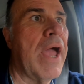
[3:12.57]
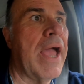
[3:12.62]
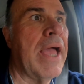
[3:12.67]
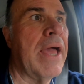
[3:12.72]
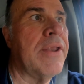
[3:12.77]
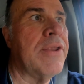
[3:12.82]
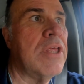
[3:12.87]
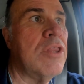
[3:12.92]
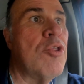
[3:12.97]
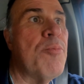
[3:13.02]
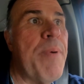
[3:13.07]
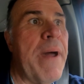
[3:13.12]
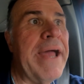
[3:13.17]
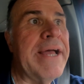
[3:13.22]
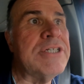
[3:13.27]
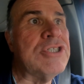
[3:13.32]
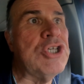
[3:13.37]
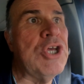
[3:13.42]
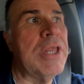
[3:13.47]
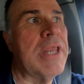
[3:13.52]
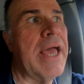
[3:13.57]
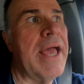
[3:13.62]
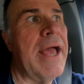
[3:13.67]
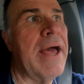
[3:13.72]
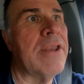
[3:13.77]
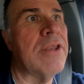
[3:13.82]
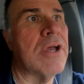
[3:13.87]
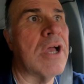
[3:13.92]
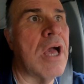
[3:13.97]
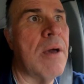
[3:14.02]
And in the past, she had
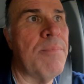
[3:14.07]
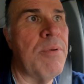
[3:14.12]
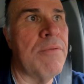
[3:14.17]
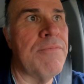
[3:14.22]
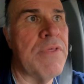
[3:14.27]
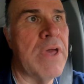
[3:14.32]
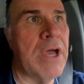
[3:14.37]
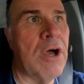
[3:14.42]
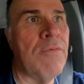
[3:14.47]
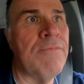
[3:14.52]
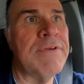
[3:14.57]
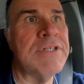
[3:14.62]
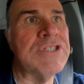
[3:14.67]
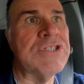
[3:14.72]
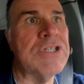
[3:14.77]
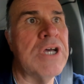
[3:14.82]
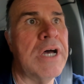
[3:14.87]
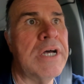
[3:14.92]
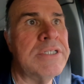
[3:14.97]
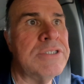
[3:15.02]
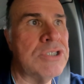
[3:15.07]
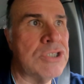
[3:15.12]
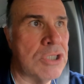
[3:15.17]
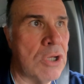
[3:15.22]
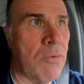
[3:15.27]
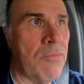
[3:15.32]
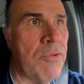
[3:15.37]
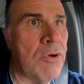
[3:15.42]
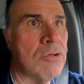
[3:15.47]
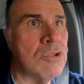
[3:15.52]
had a couple of the Elvis Suns,
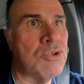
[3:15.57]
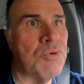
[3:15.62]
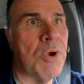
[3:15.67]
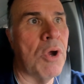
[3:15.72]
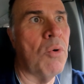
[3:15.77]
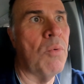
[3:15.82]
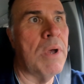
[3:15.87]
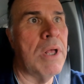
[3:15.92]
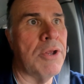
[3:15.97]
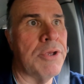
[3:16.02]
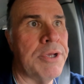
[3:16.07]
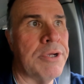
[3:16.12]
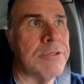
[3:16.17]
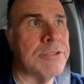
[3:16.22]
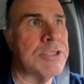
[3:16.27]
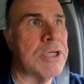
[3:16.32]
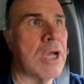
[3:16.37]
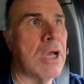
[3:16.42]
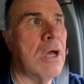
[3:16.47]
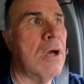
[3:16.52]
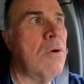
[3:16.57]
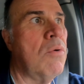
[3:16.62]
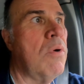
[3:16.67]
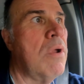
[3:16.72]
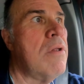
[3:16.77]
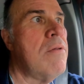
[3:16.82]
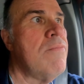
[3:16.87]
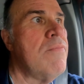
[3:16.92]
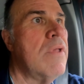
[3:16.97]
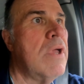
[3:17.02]
sold those real well years ago,
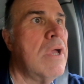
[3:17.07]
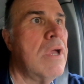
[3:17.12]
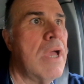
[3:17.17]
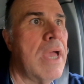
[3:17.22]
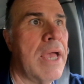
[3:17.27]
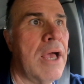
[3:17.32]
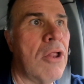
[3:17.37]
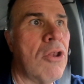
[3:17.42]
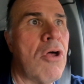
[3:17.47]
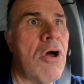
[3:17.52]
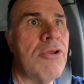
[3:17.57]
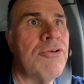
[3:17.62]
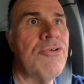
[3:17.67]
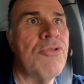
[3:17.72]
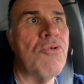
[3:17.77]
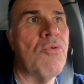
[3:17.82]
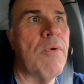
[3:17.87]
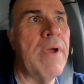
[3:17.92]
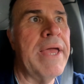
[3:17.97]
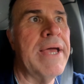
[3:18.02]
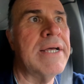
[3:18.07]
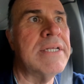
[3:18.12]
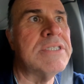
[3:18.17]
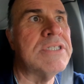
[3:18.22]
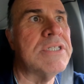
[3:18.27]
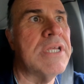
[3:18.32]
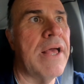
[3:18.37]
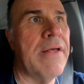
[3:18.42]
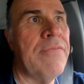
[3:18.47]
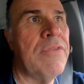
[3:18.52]
held on to the
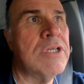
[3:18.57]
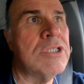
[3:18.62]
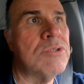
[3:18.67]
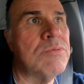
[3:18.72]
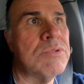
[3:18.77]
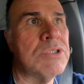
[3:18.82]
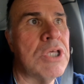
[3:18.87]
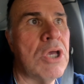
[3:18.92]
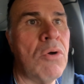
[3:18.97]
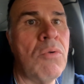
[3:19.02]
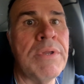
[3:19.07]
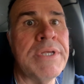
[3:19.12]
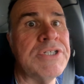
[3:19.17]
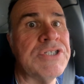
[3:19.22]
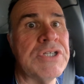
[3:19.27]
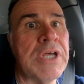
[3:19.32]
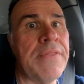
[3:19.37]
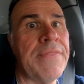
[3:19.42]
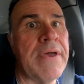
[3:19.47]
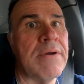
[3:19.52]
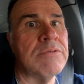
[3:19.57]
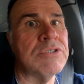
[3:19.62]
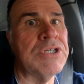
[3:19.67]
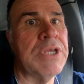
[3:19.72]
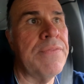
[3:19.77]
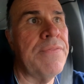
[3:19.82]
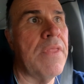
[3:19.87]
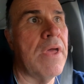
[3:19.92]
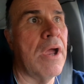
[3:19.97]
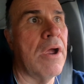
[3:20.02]
rest, and this was the only Sun that was
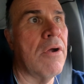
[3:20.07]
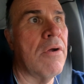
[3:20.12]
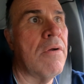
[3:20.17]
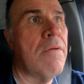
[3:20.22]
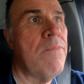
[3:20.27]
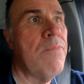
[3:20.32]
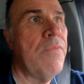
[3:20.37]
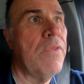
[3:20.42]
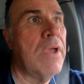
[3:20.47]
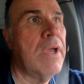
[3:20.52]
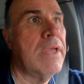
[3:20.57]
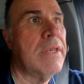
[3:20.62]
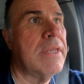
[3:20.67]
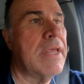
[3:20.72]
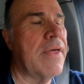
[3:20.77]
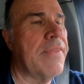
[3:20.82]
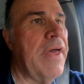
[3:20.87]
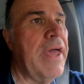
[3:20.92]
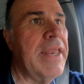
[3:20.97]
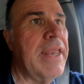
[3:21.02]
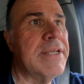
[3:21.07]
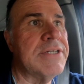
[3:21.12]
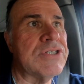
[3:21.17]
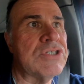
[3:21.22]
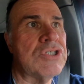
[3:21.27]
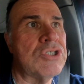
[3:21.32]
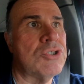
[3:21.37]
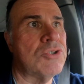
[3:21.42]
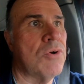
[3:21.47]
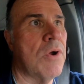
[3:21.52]
in there. Now, that is
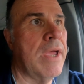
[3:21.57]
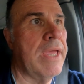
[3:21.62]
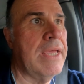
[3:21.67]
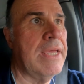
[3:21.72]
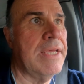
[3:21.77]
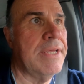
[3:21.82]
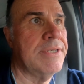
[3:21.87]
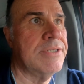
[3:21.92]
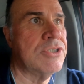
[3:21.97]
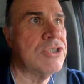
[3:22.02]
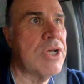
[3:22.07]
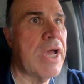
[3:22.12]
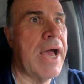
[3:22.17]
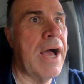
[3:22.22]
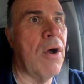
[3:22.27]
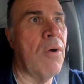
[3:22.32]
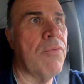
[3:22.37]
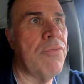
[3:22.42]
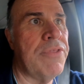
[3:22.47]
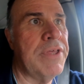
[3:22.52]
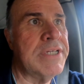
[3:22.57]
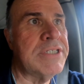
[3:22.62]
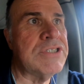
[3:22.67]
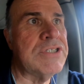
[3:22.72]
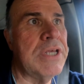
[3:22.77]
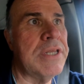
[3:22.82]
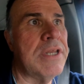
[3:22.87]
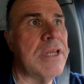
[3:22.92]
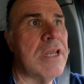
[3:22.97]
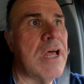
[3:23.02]
strange how
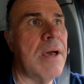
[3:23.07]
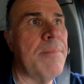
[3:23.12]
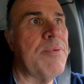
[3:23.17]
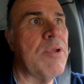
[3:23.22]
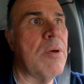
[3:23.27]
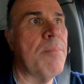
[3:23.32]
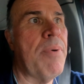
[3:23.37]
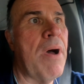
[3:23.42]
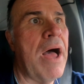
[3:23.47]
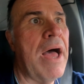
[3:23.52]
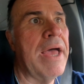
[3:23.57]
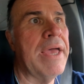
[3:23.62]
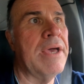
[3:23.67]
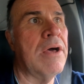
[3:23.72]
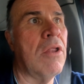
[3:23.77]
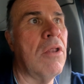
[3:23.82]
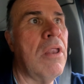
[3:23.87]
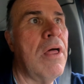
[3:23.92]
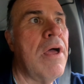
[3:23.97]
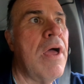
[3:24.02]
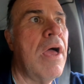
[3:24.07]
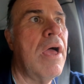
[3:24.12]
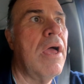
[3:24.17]
this ended up in a pile